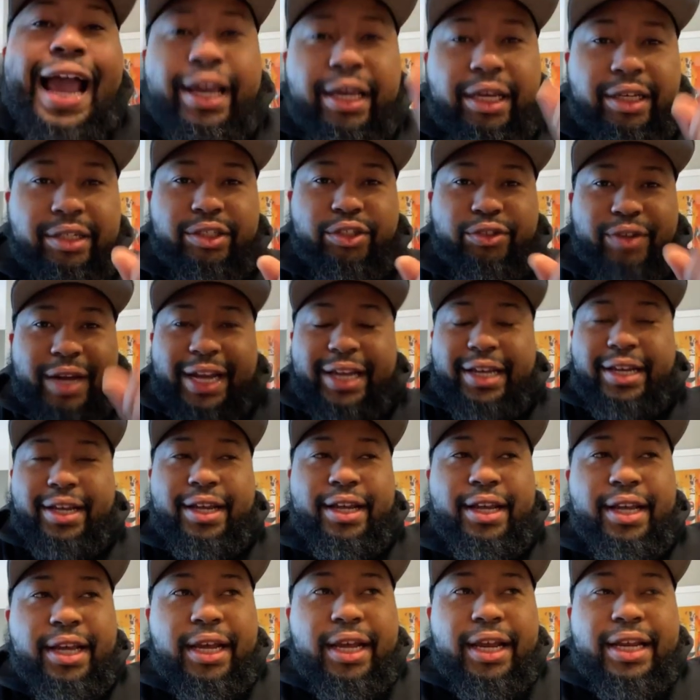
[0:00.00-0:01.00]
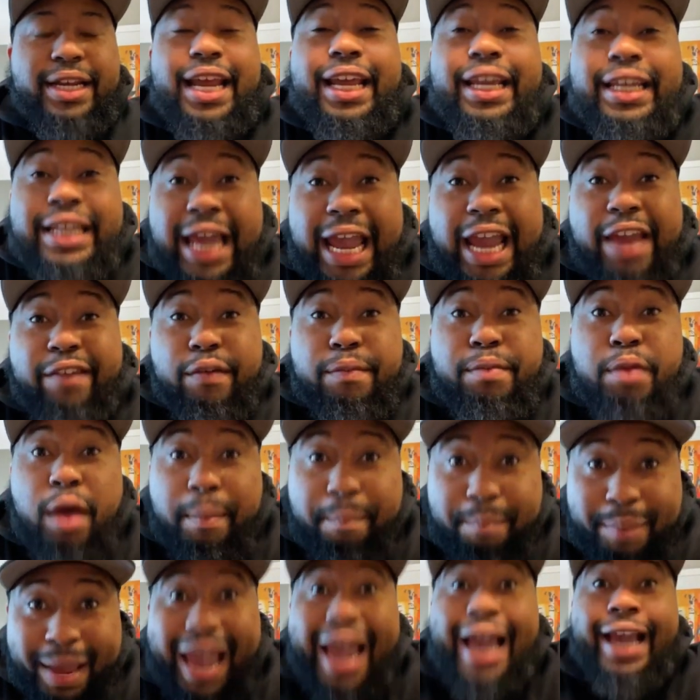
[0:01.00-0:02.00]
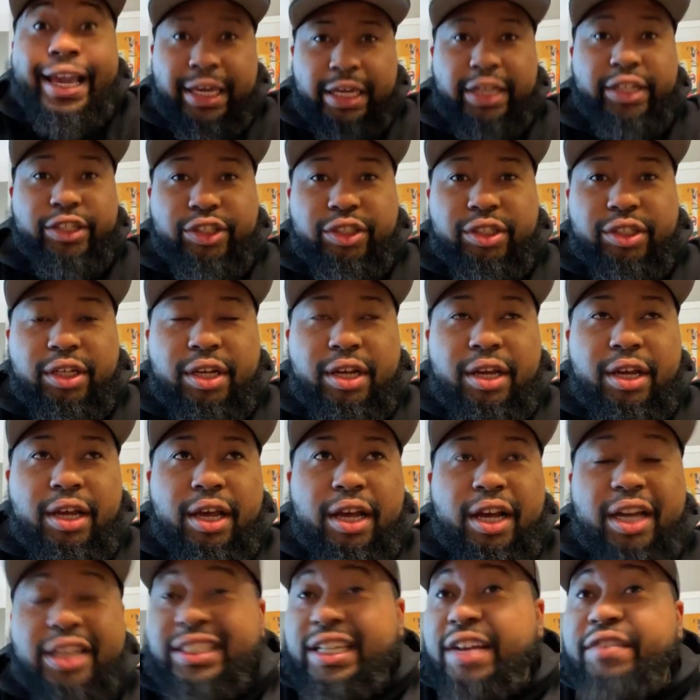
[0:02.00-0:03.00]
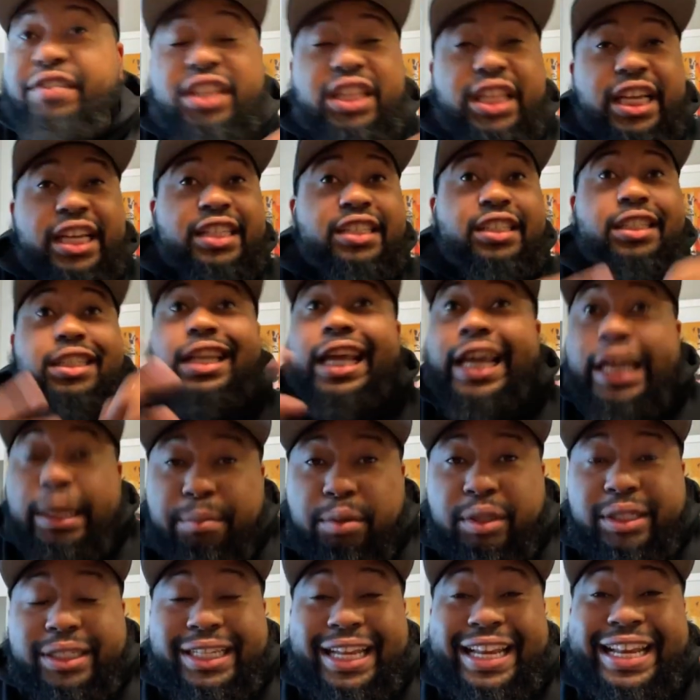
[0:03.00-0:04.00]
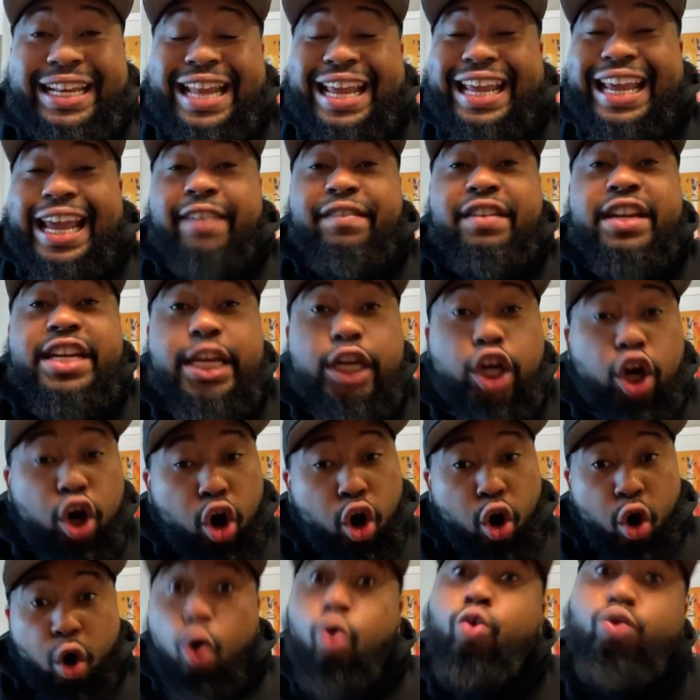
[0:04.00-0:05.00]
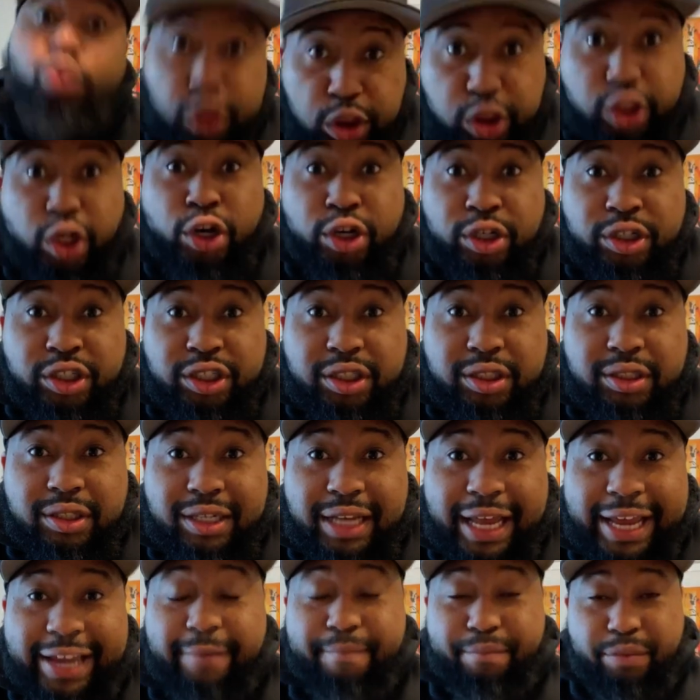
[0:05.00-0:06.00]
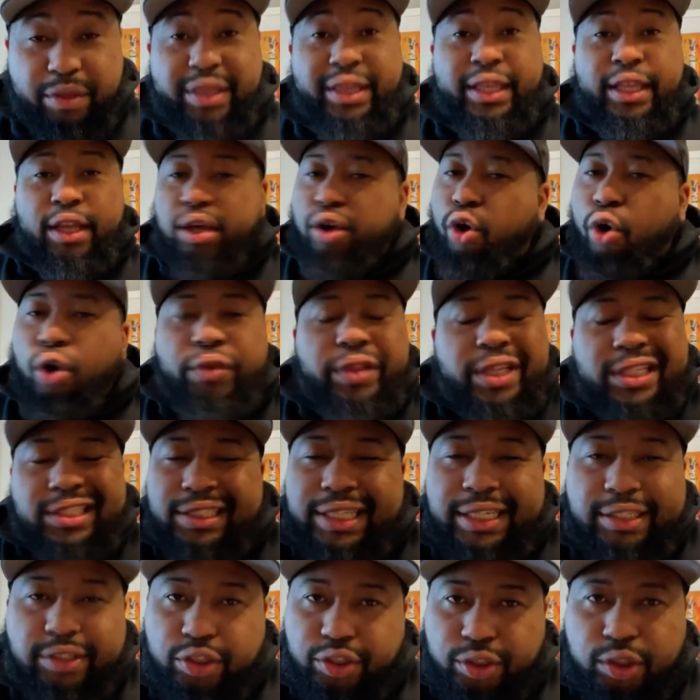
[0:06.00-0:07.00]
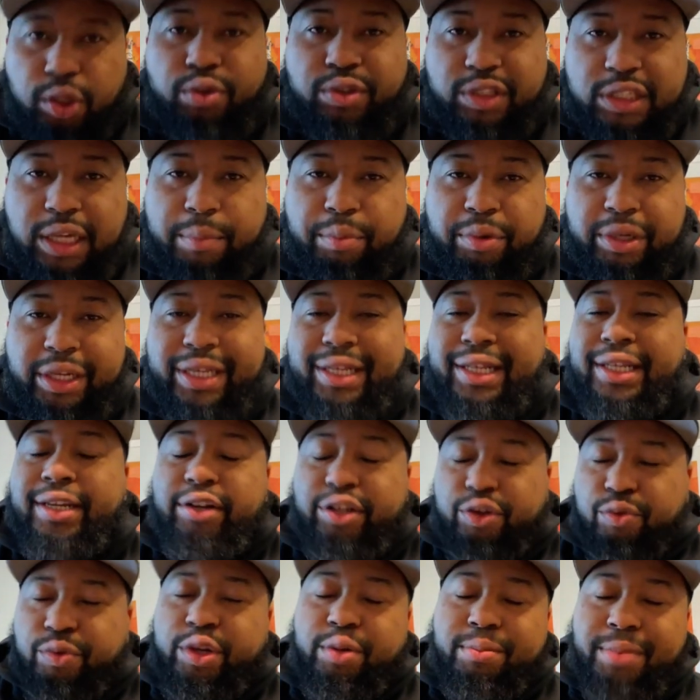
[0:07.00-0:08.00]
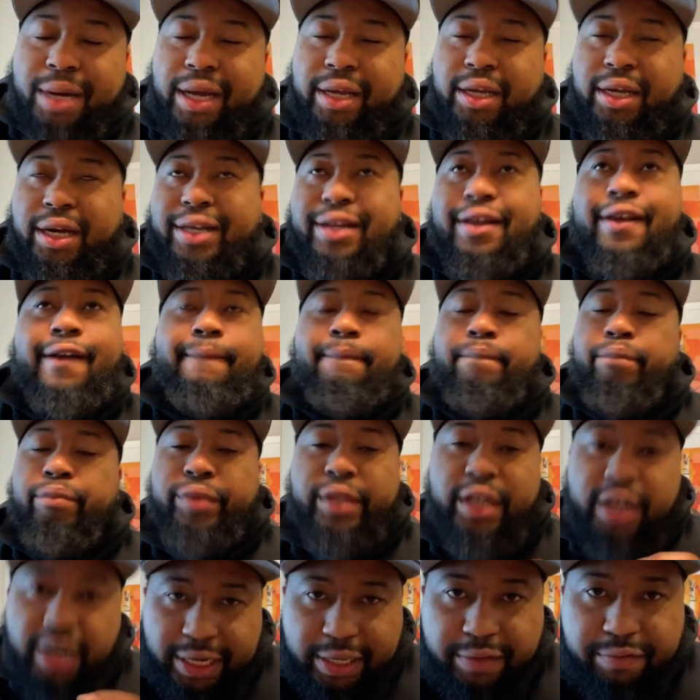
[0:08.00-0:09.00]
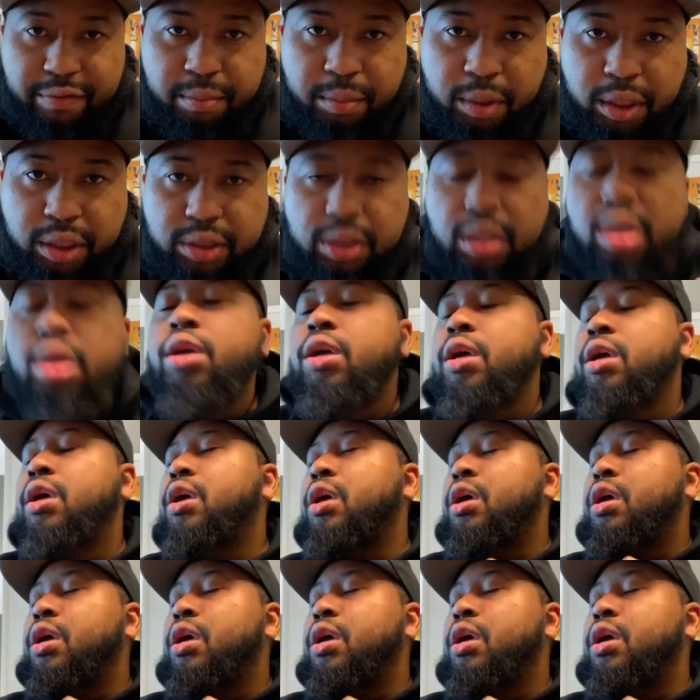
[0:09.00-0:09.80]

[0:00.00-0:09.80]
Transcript: package, right? They gave him the package because everything is labeled. They gave the nigga holsters. Like, all these things are sold separately. Clearly, when you buy a gun, they're not giving you bullets.